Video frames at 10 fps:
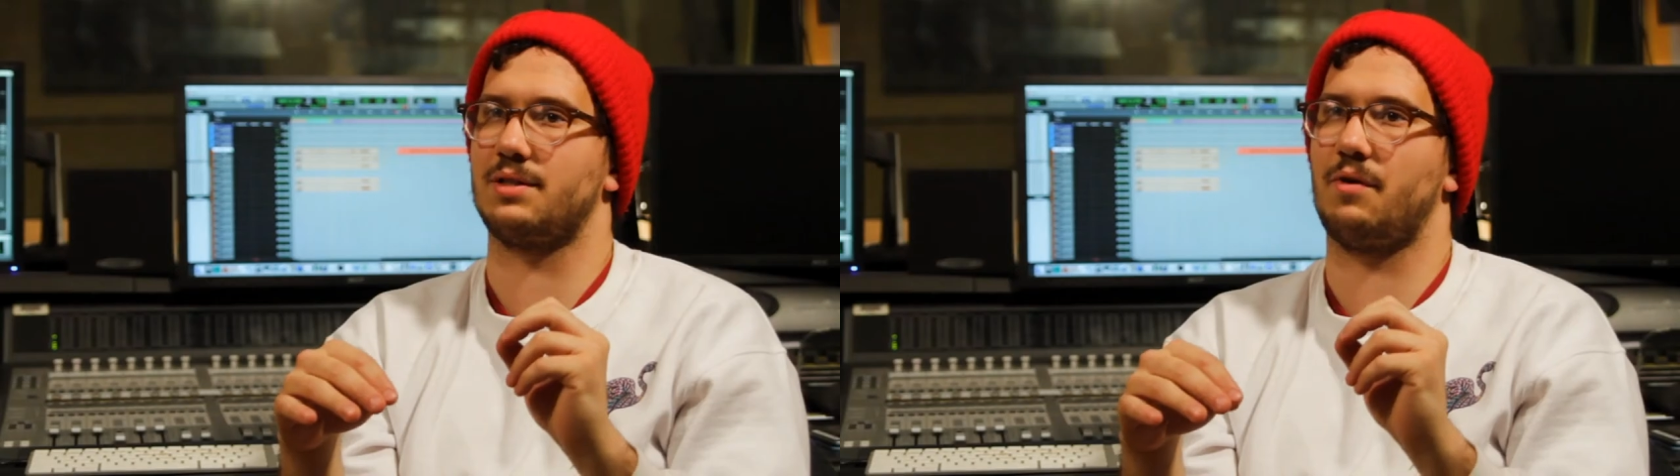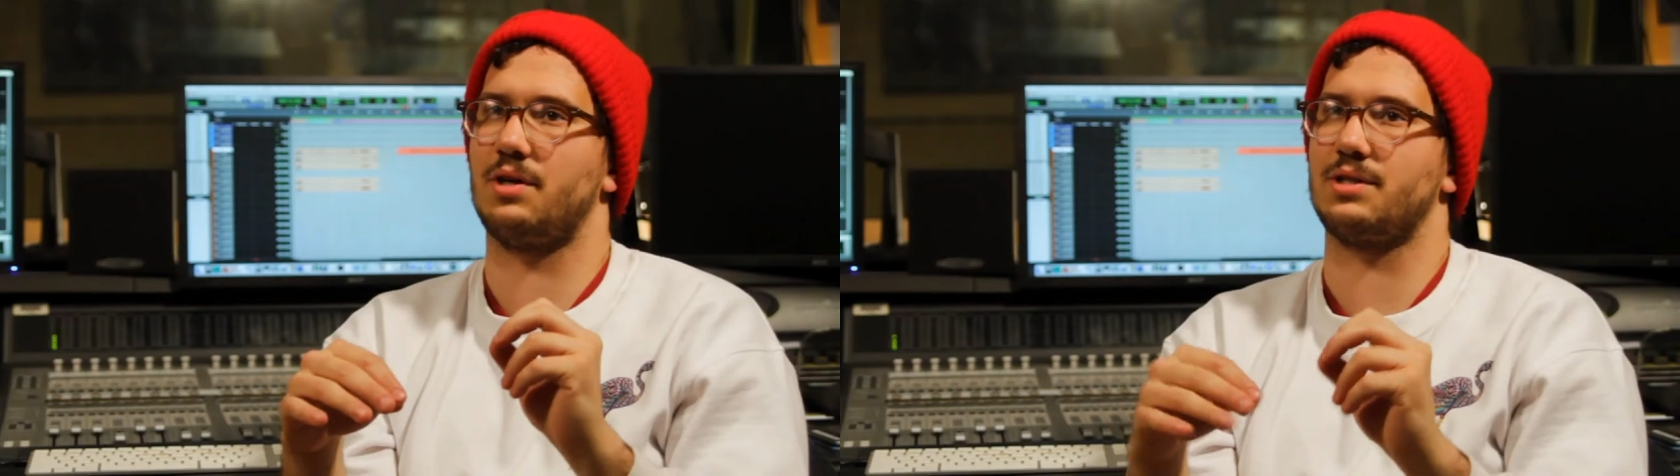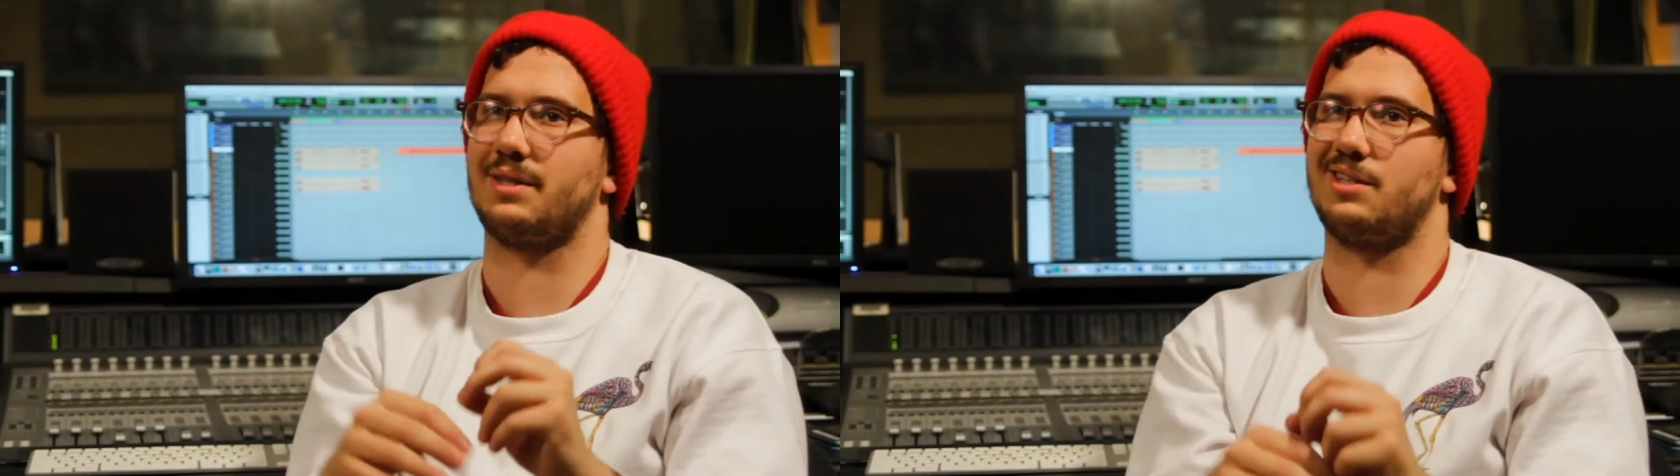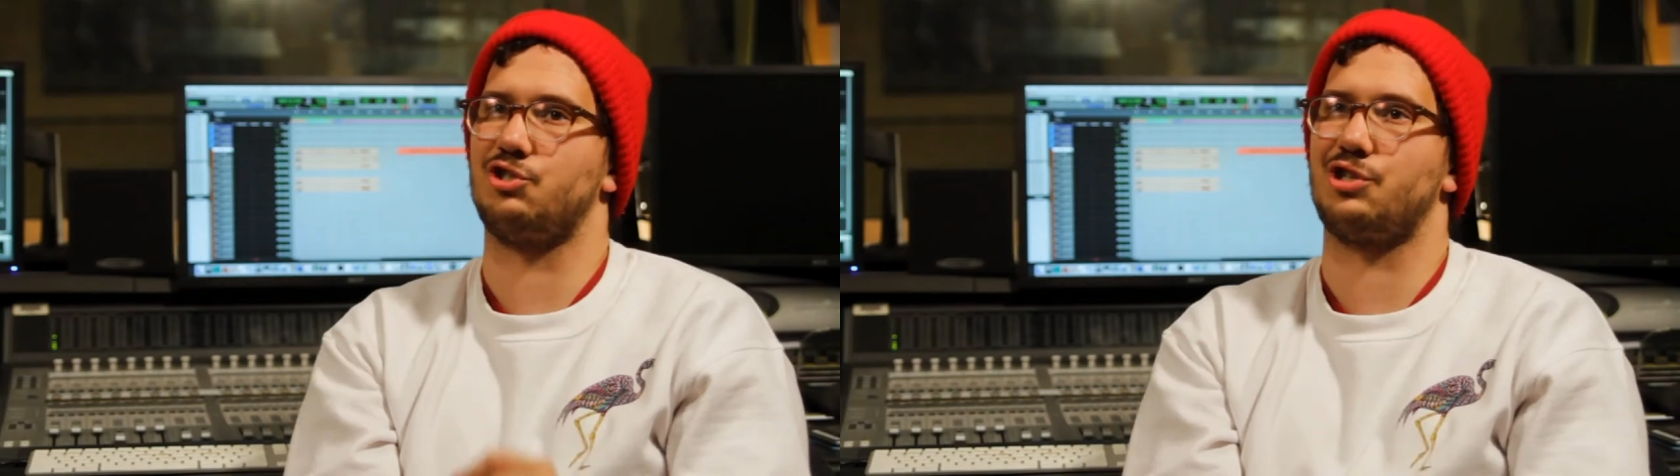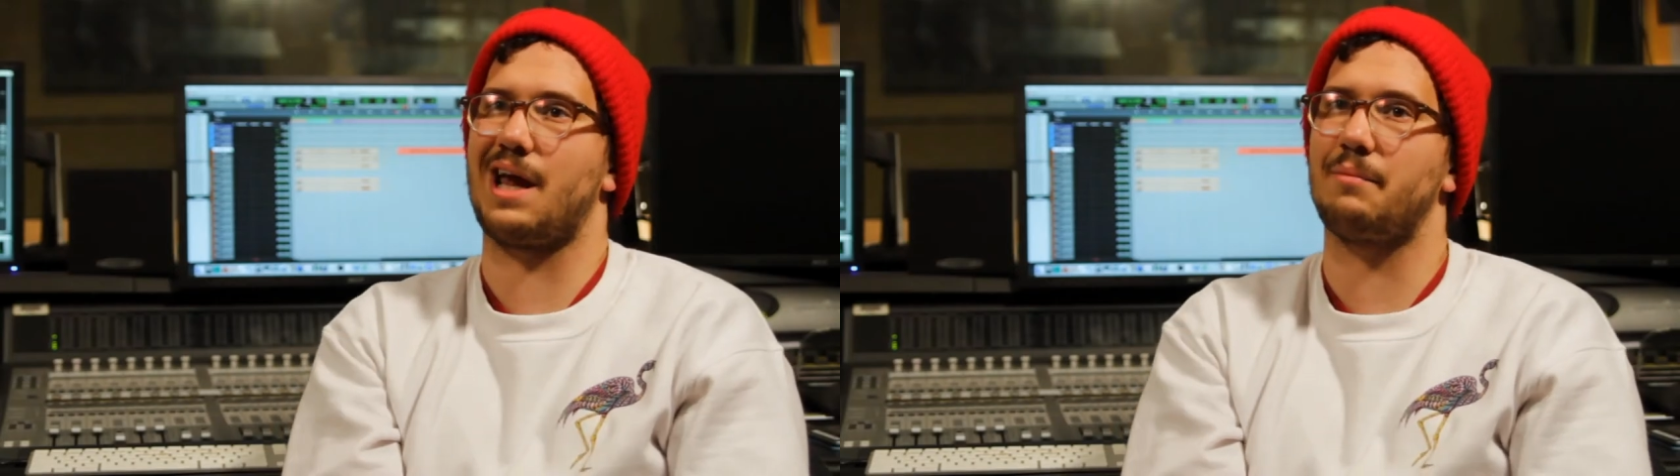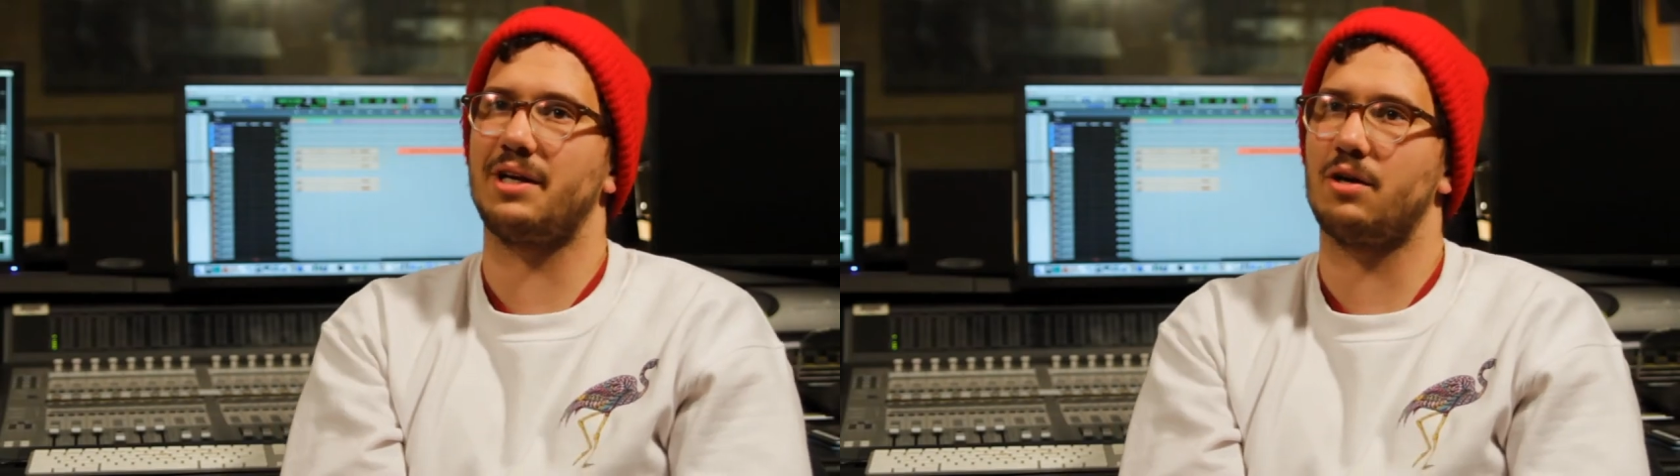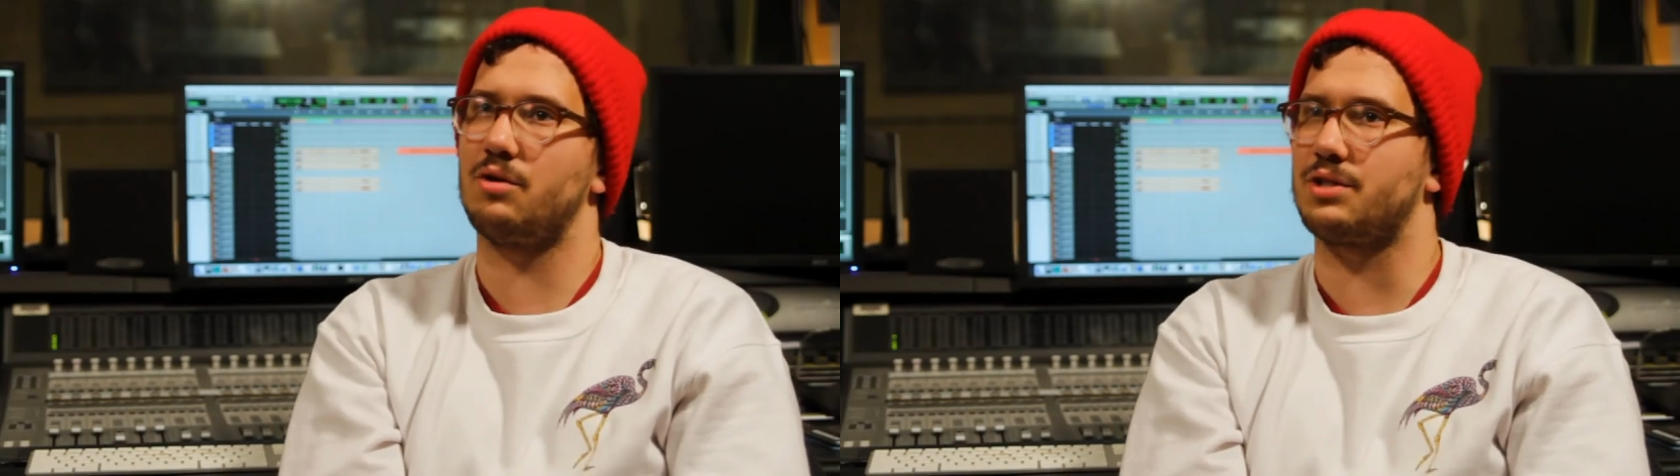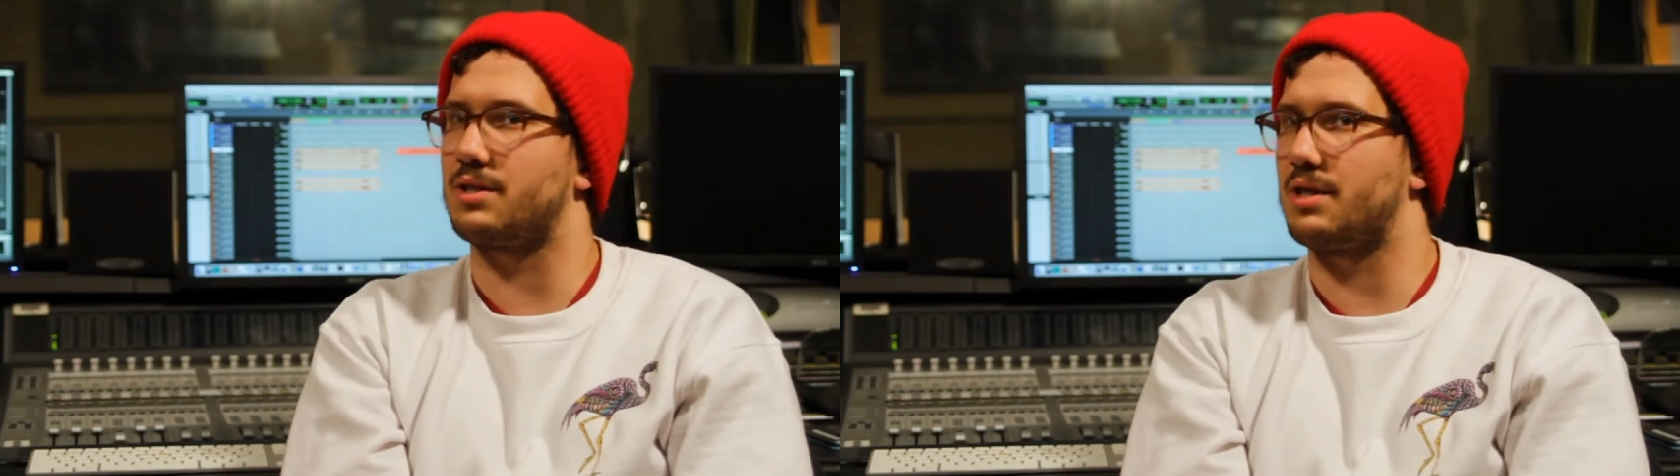far as like the jamming
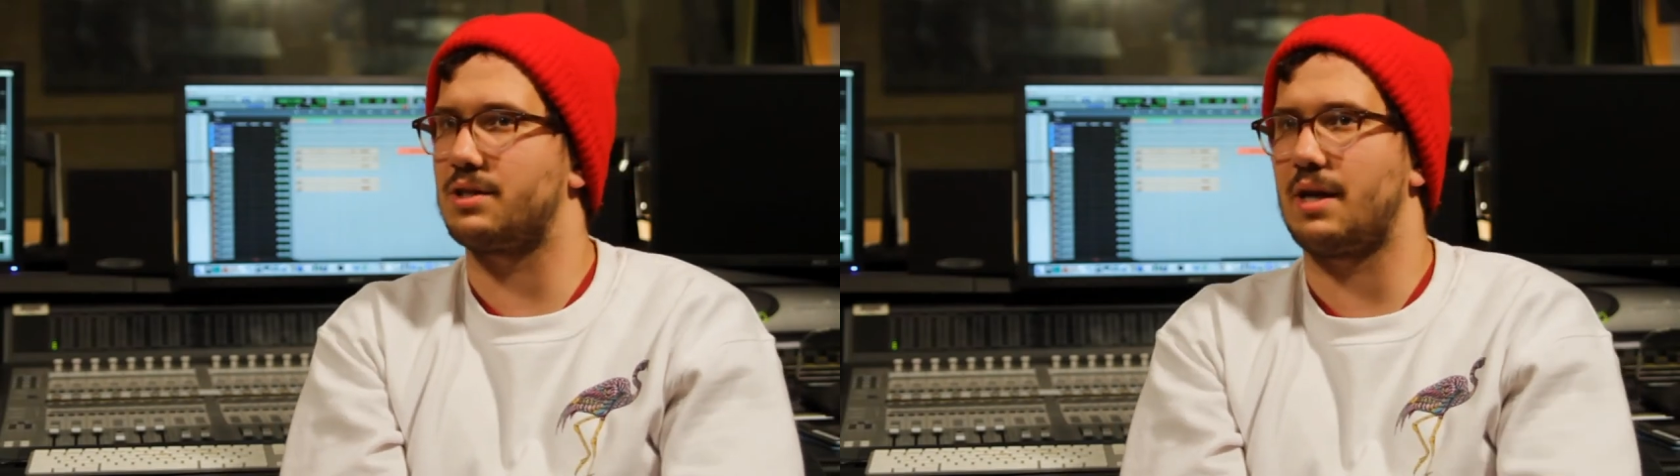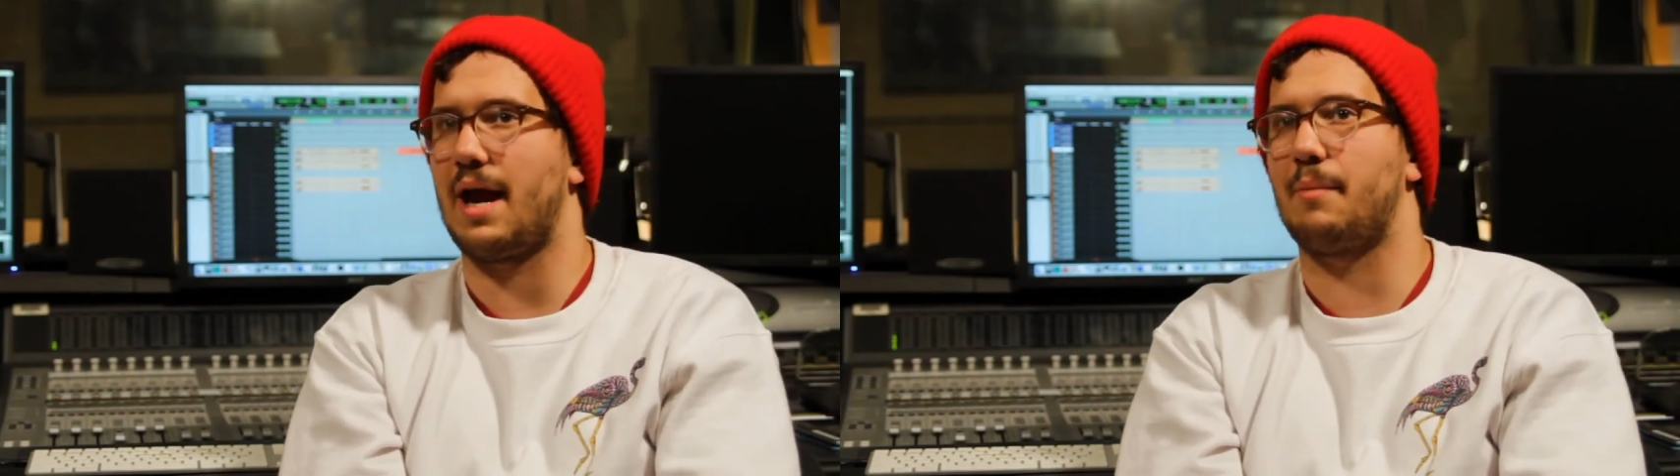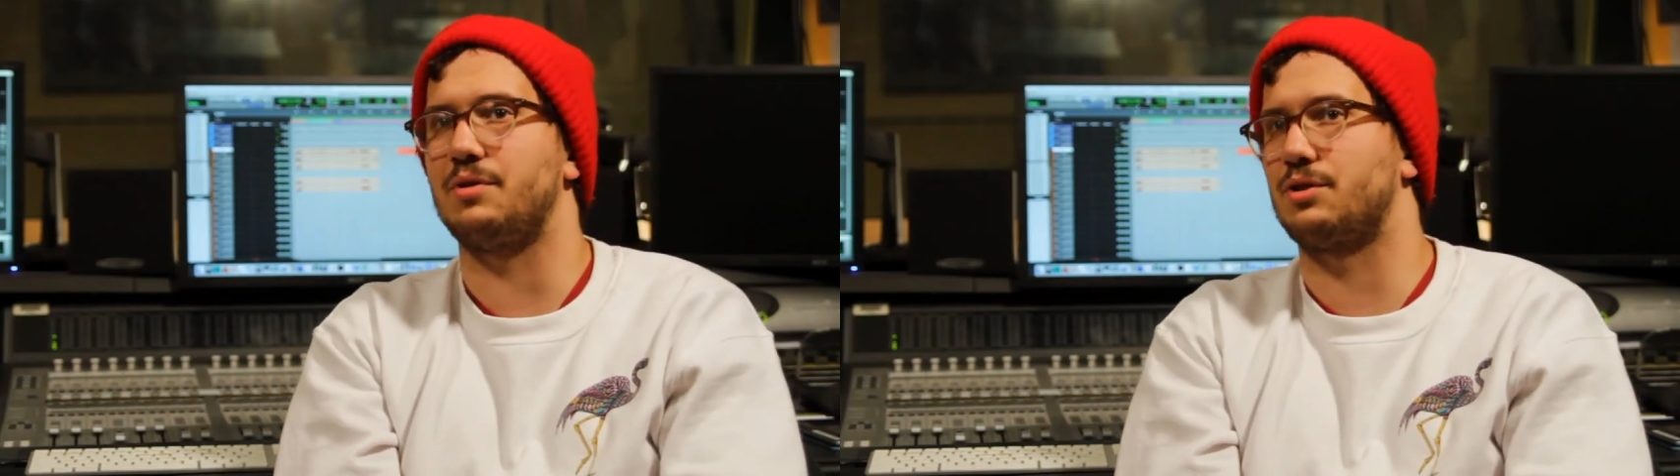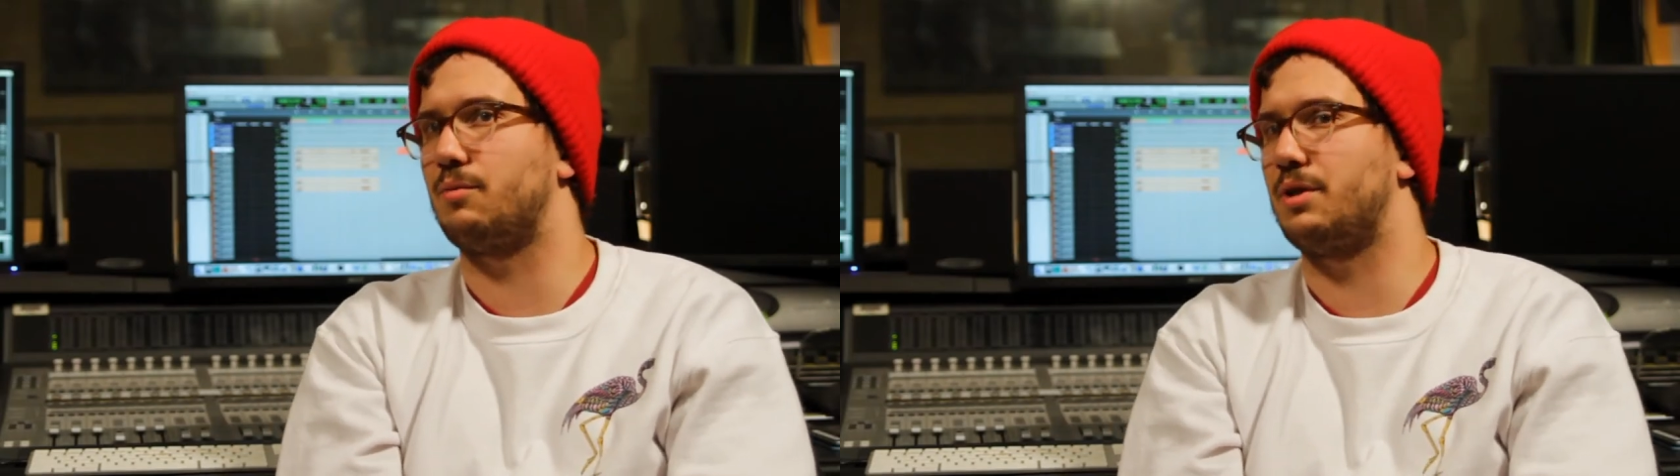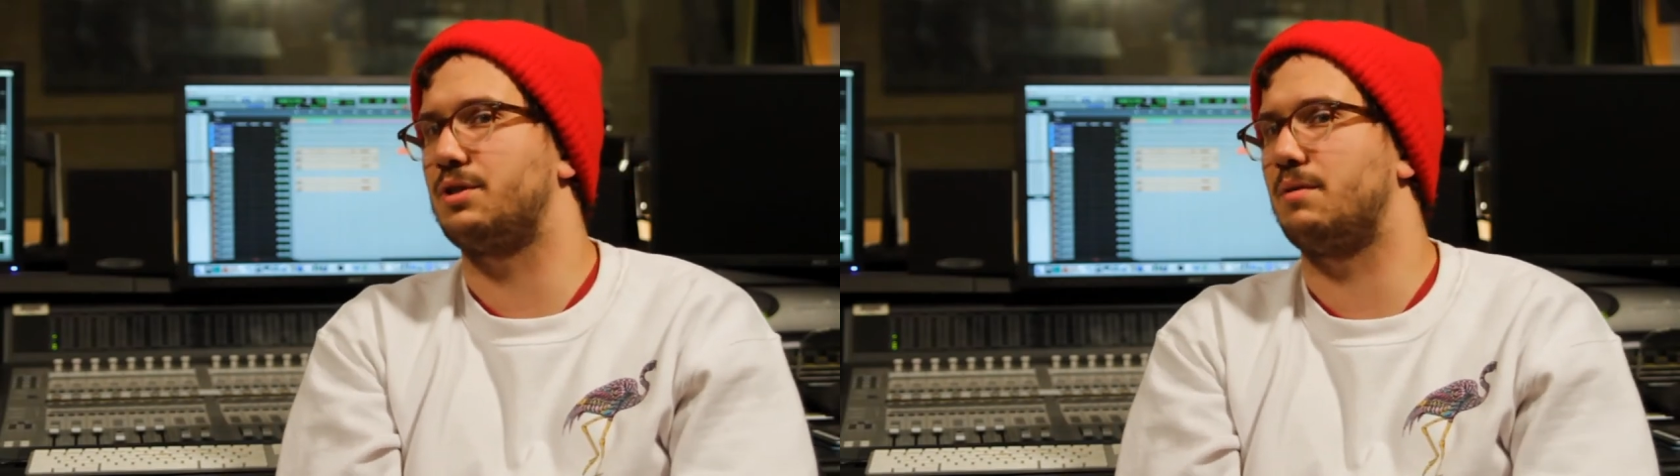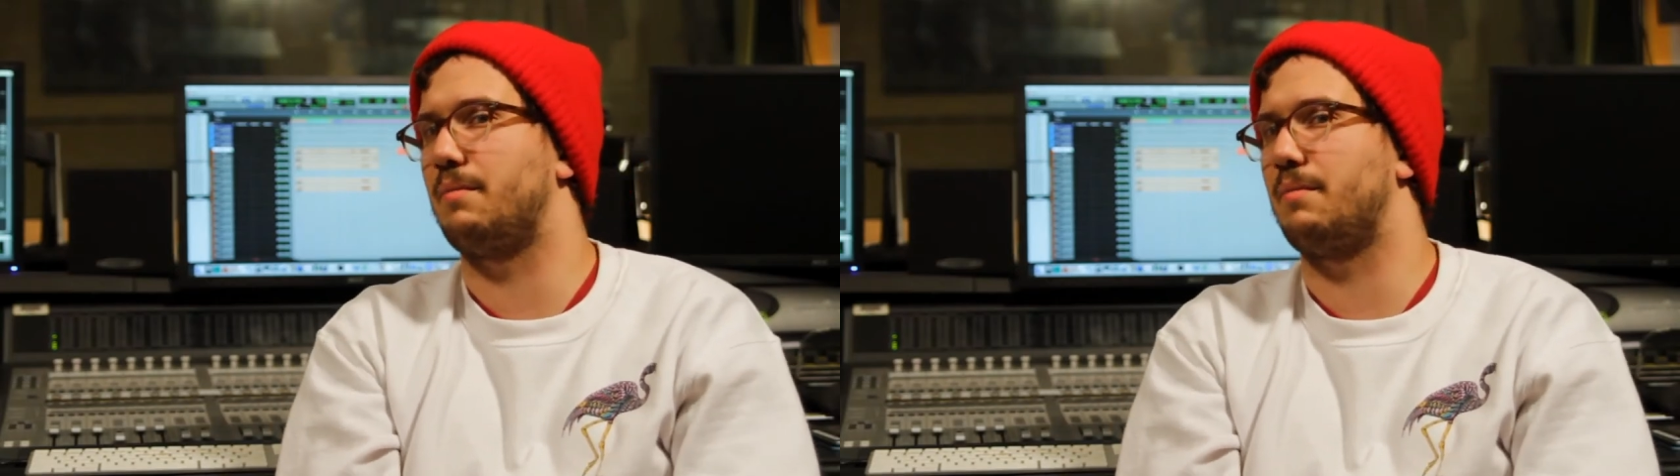goes, it doesn't happen so much in the